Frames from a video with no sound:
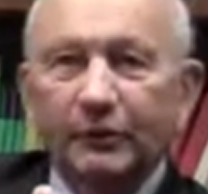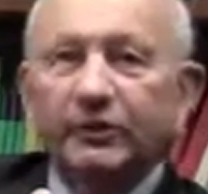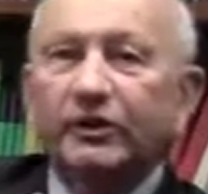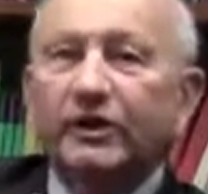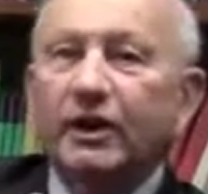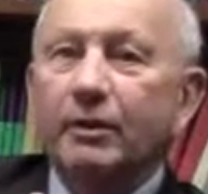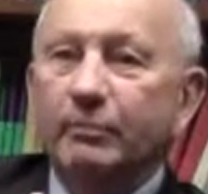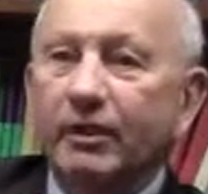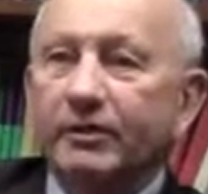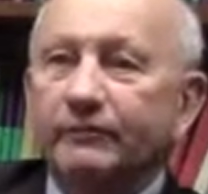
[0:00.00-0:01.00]
military
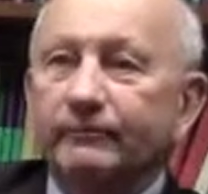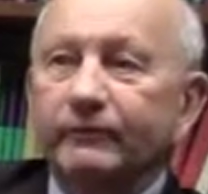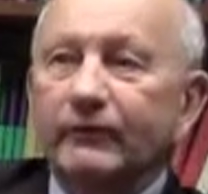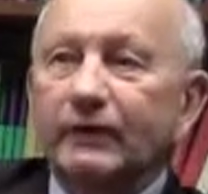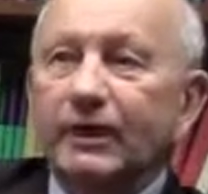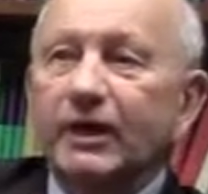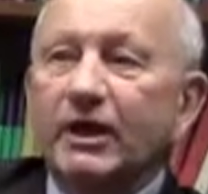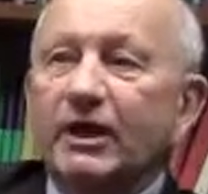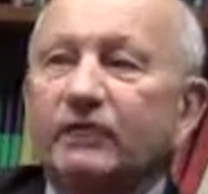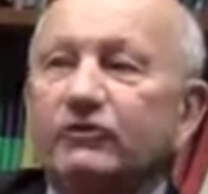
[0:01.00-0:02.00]
campaign?
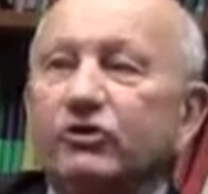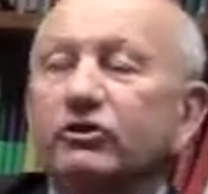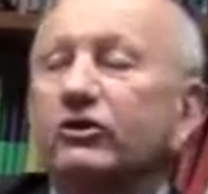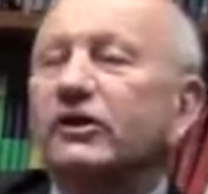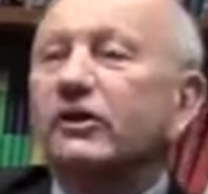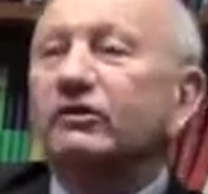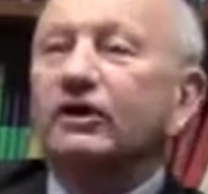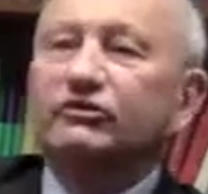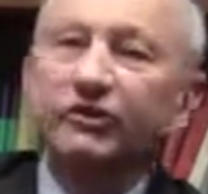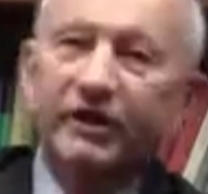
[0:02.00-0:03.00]
If you're
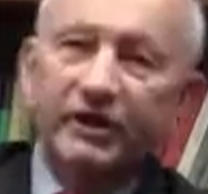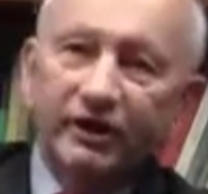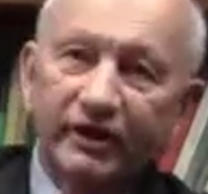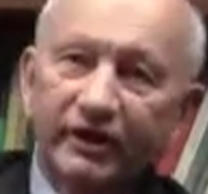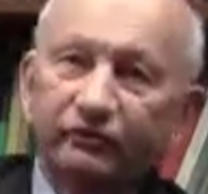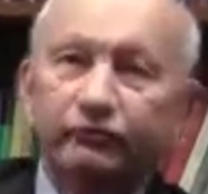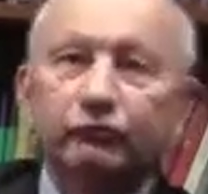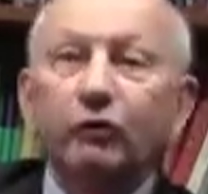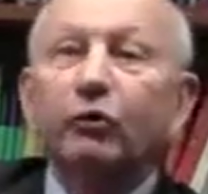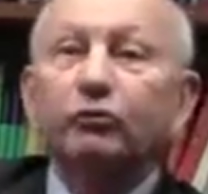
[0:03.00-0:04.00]
interested in his
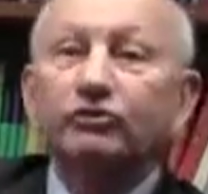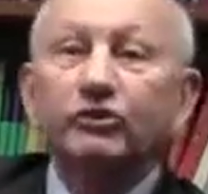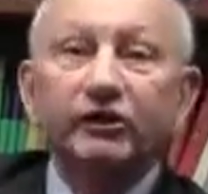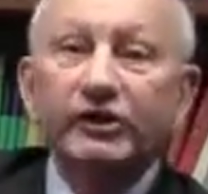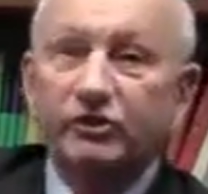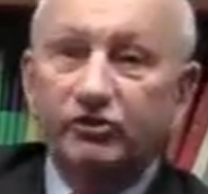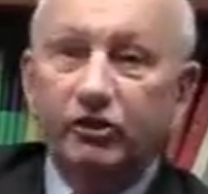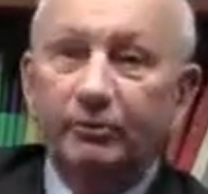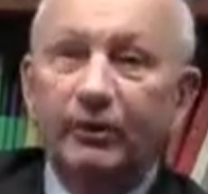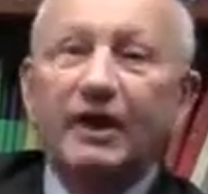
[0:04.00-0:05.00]
roles in
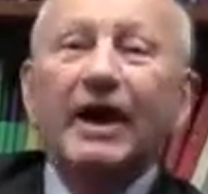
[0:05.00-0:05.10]
leadership,